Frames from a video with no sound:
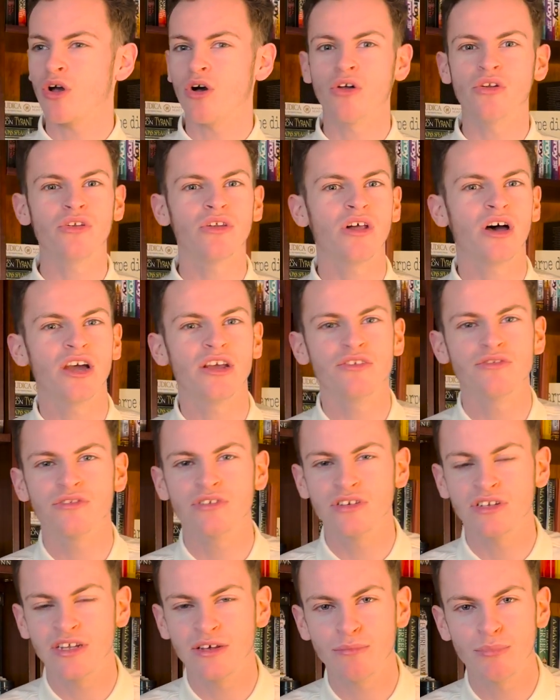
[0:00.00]
online or
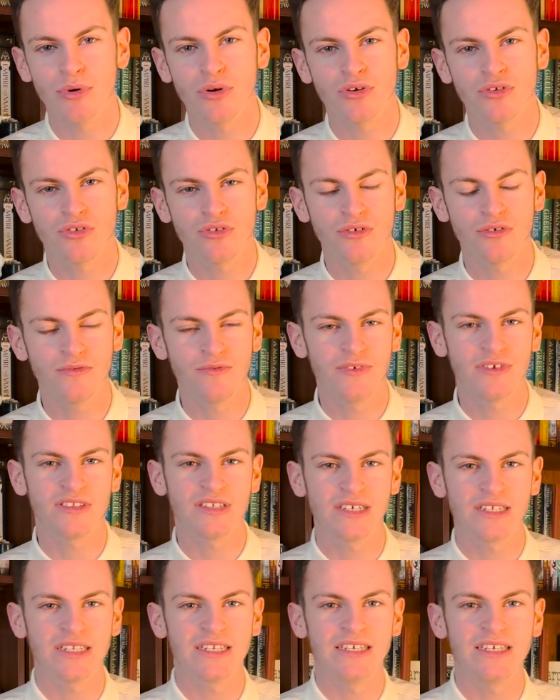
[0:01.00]
in a bookstore
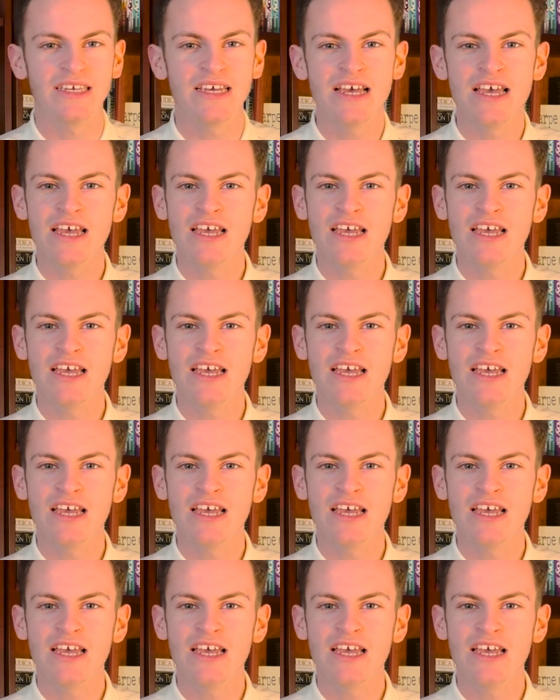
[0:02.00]
physically,